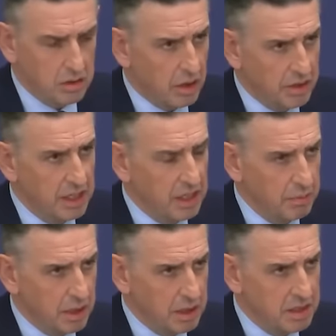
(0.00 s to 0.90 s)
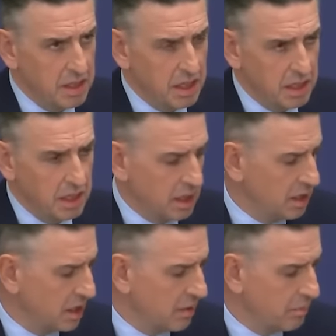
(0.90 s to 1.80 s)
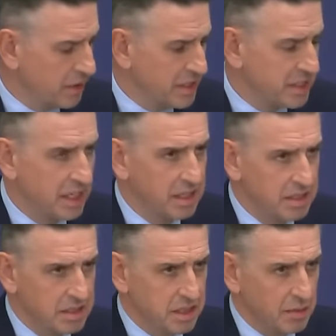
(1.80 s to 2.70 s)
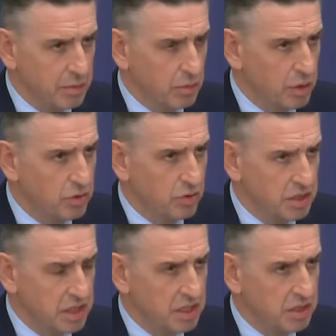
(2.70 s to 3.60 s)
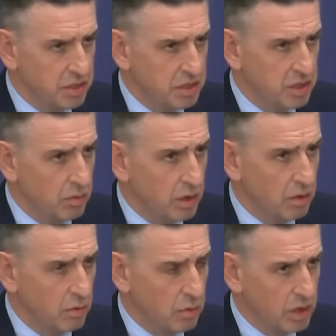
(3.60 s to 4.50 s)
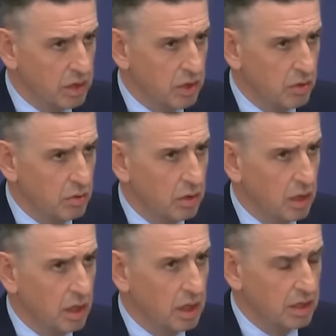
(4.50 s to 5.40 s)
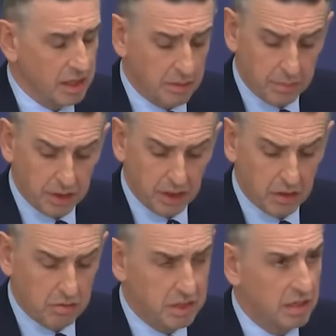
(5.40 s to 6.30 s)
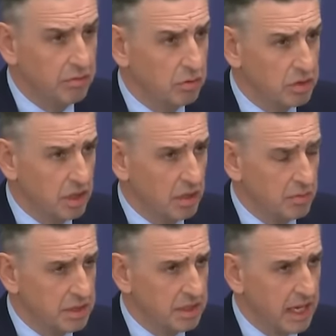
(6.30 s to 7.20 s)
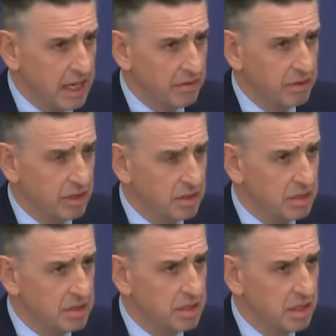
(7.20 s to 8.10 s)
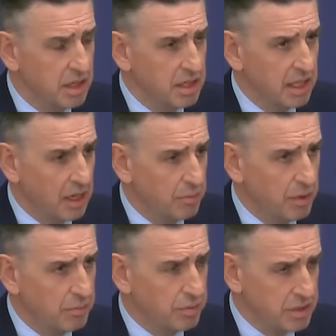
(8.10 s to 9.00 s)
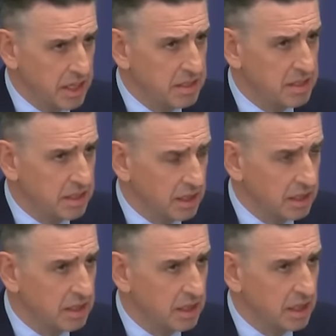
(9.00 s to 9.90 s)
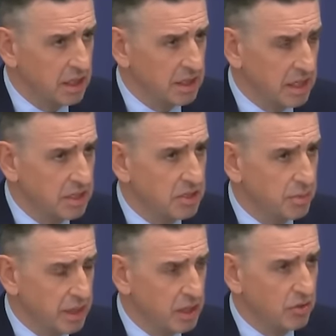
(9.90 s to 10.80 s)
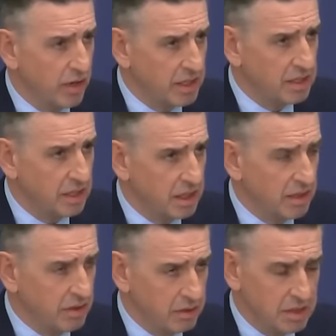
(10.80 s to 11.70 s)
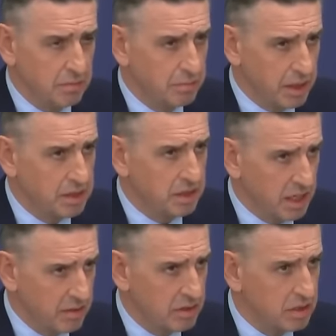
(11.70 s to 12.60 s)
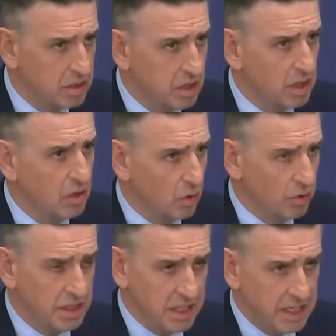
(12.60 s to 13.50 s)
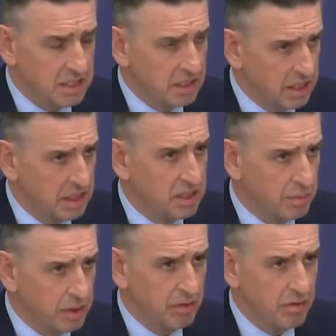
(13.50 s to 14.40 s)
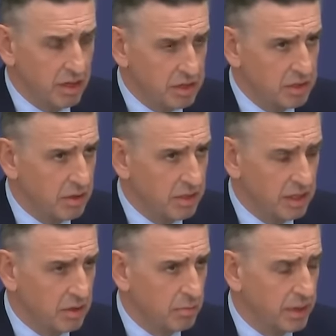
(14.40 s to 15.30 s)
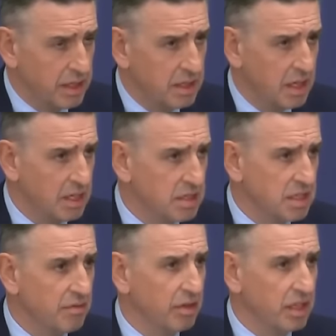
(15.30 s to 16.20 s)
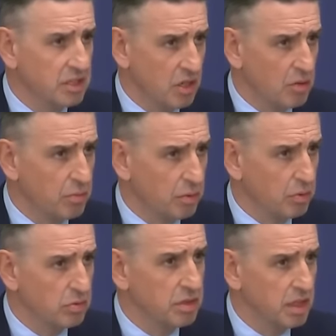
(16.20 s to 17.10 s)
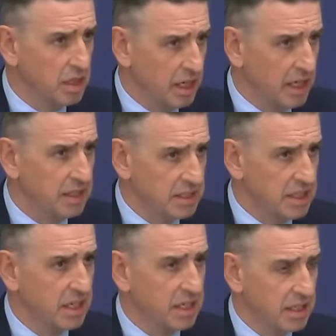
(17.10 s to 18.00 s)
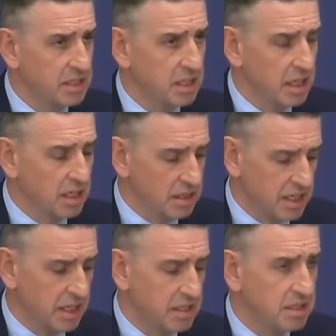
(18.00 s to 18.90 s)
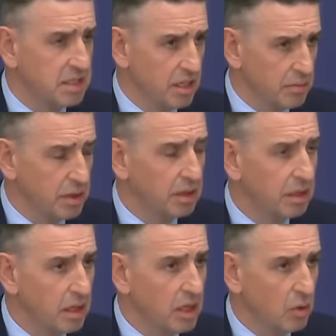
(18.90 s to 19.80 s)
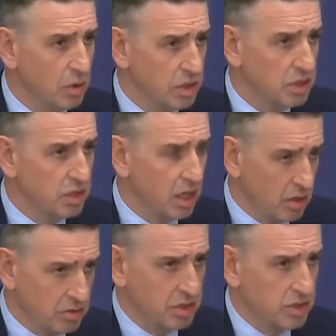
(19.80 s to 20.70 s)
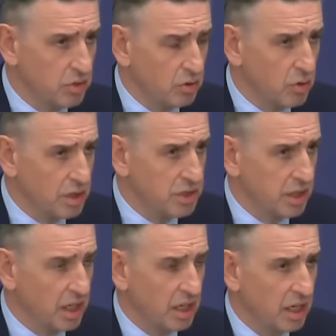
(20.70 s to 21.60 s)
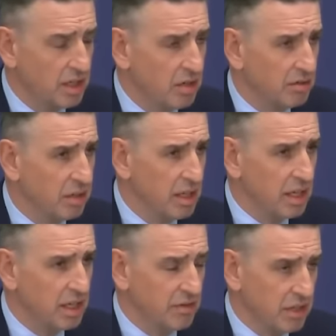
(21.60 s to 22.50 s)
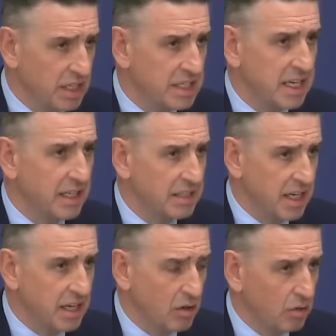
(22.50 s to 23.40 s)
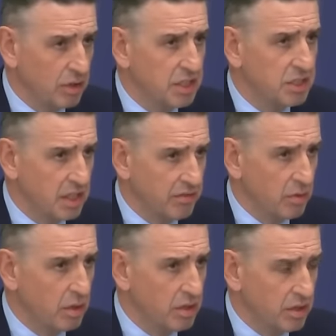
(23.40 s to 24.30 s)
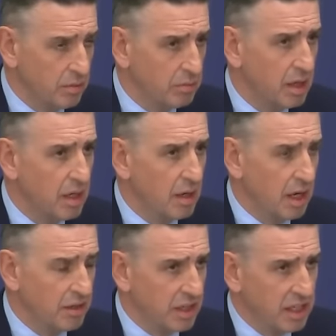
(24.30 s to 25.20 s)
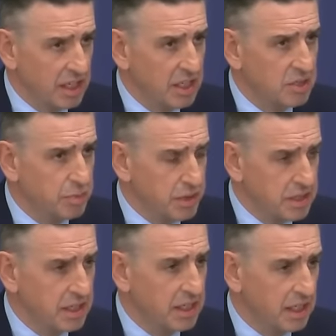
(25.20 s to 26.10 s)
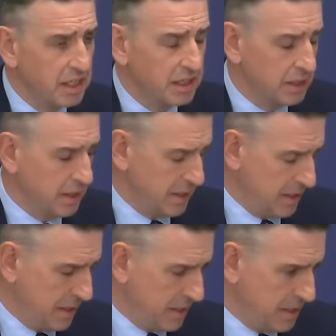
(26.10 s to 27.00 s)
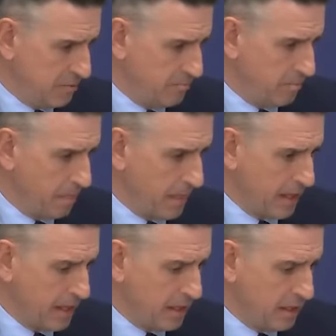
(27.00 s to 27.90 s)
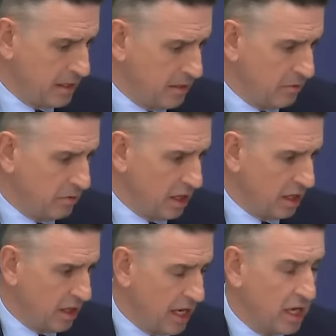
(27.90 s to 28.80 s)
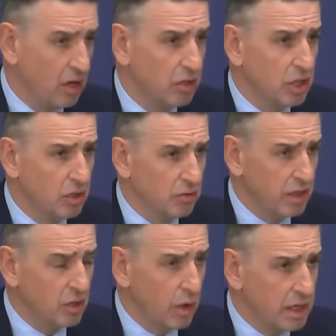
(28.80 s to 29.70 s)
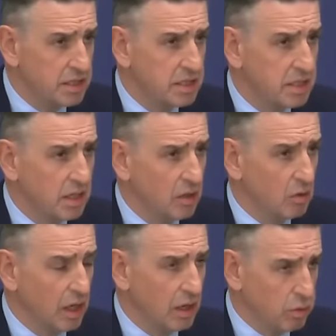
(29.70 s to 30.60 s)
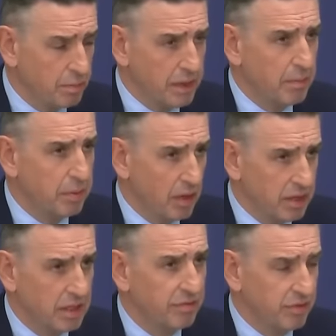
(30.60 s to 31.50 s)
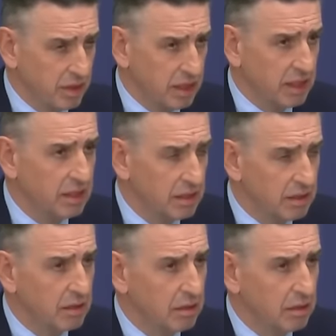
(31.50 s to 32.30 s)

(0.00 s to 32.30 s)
So I think in the company's second statement, we draw attention to the company knew several times that evidence that had been presented needed to be corrected given some bugs and errors, or the data needed to be rerun. So I think there'd be several examples in the second statement which answers your question. I can't give you the exact date on each and every one of them. I think in each particular ARQ request, it would be applied differently.